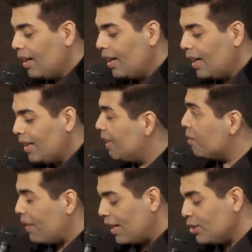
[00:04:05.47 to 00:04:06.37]
In an
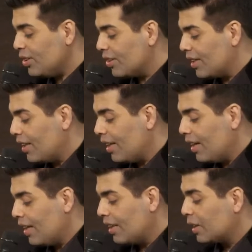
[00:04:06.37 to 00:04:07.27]
imaginary,
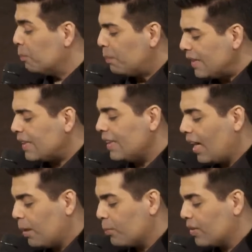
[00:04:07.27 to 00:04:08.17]
completely
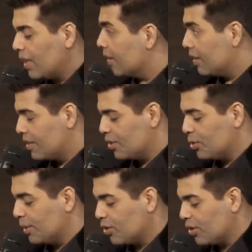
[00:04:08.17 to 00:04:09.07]
hypothetical
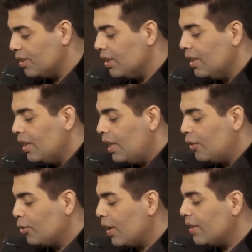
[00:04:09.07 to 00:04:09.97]
situation,
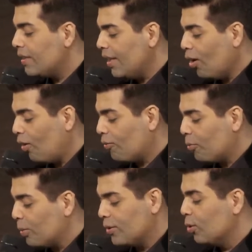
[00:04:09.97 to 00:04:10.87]
if you had a day
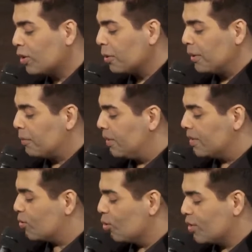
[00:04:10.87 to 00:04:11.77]
off with no
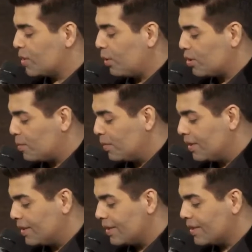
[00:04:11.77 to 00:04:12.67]
commitments, no
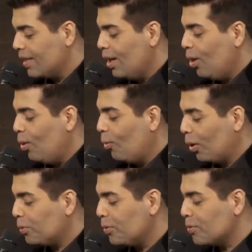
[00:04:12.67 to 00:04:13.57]
responsibilities,
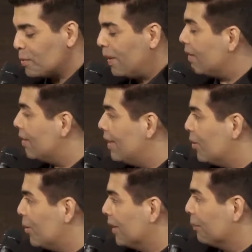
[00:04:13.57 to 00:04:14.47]
what would you spend the day doing?